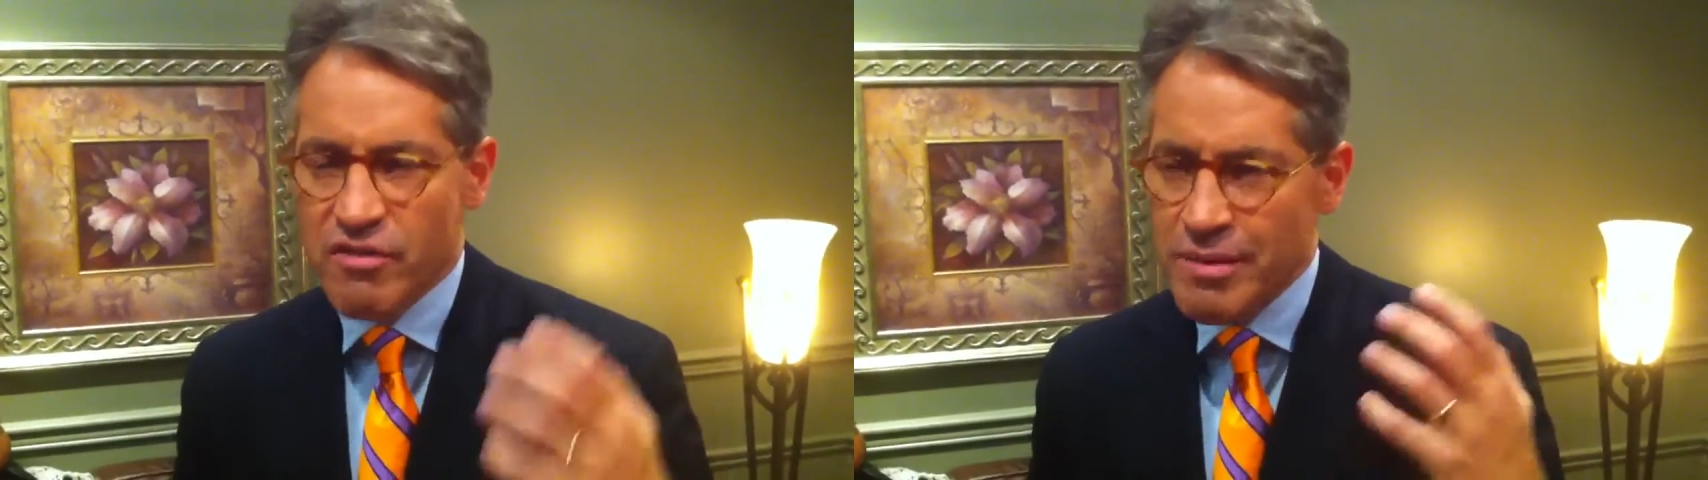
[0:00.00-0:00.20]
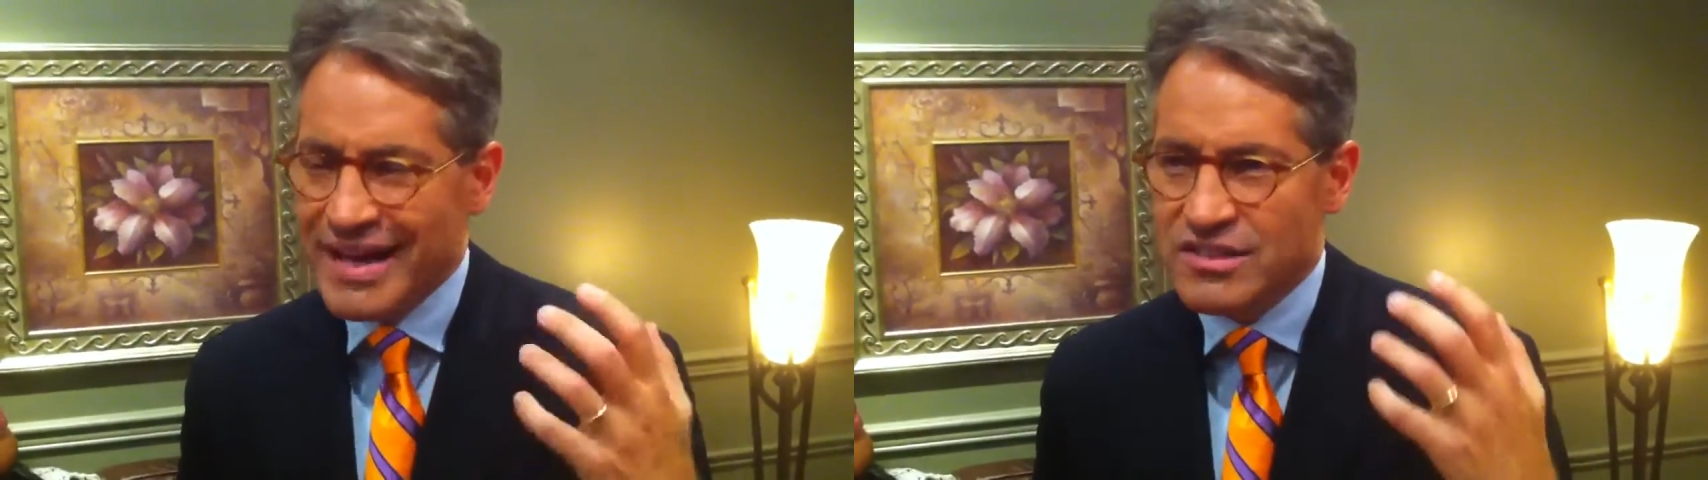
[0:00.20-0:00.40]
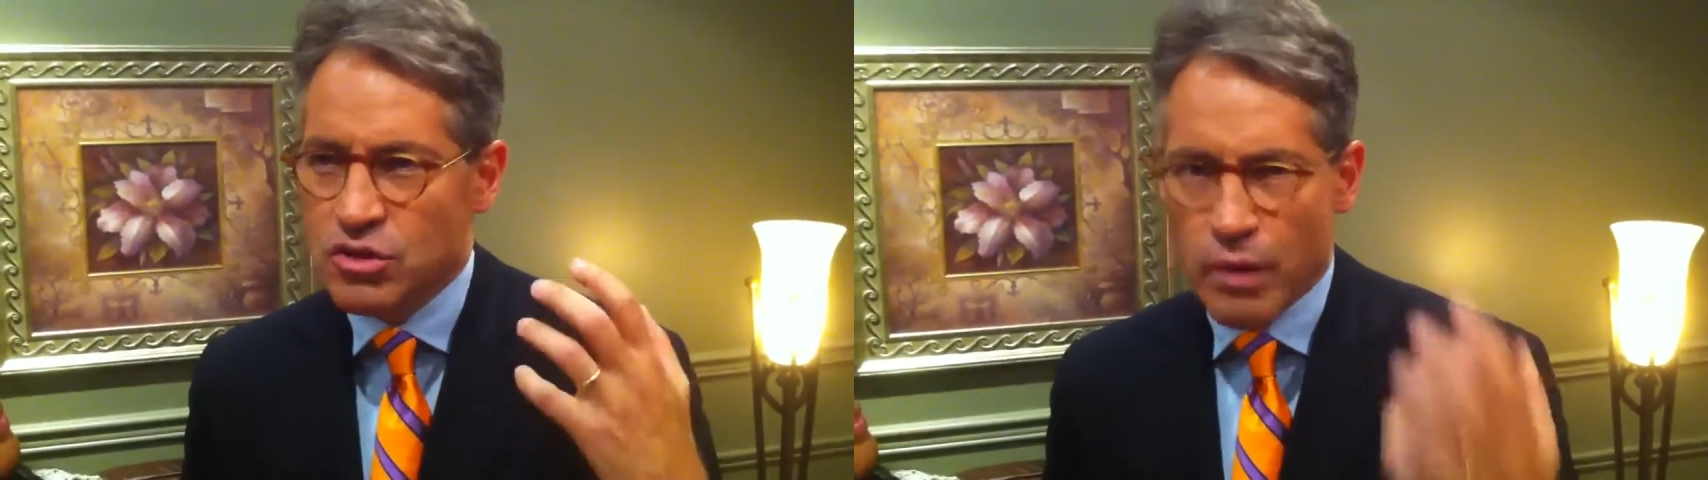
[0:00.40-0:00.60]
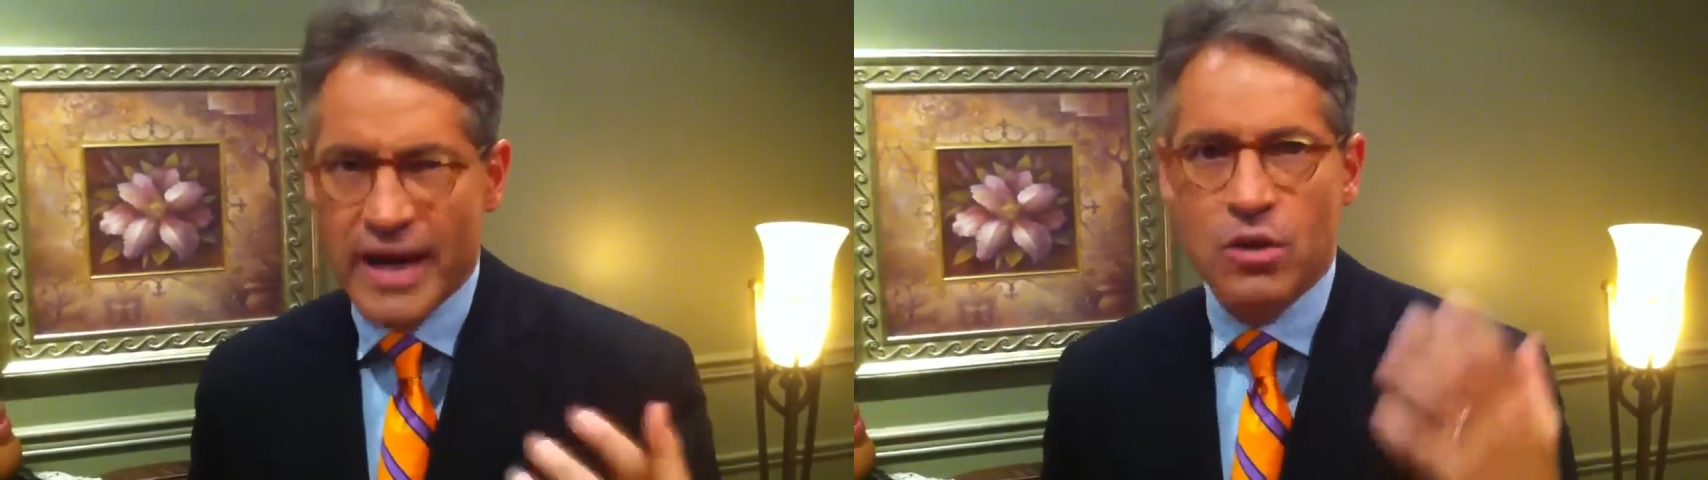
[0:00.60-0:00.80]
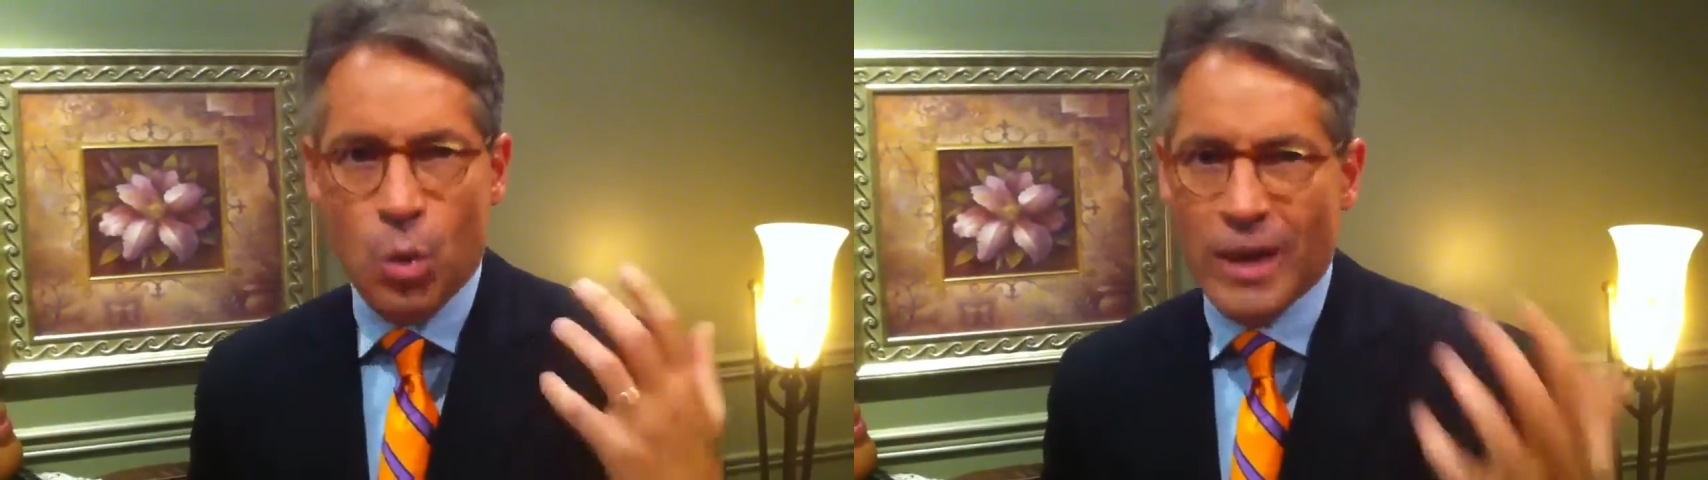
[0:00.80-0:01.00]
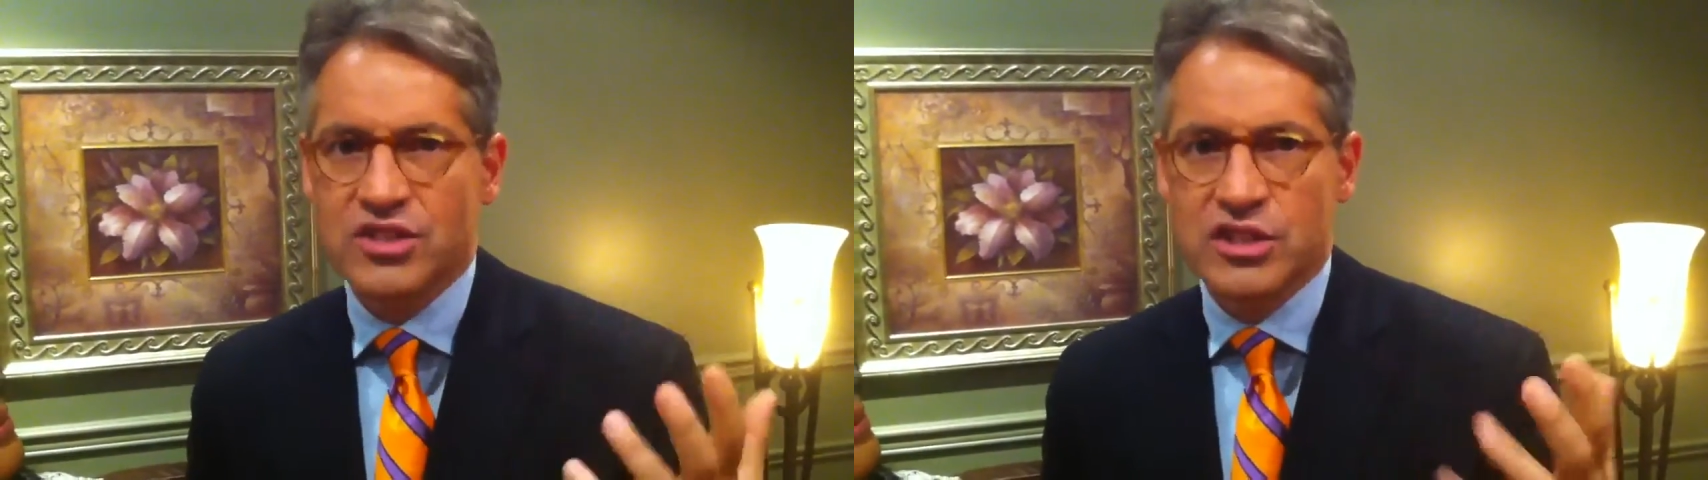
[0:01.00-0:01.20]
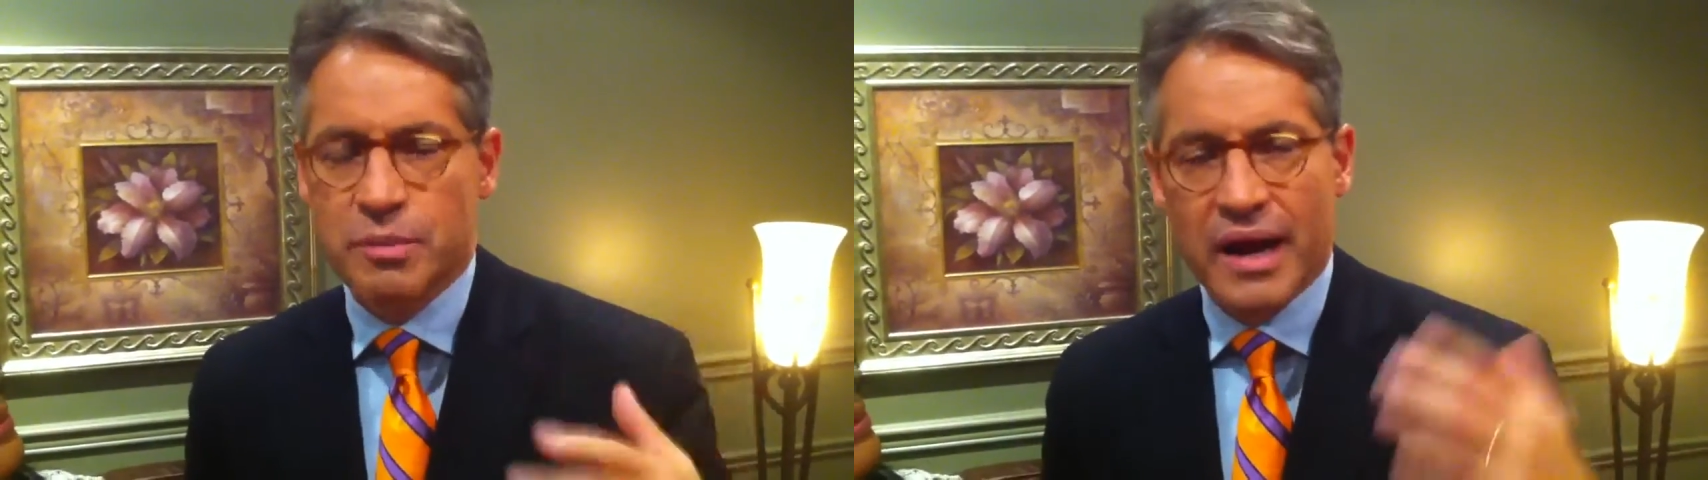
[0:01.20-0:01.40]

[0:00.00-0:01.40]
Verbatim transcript: Everybody has great questions,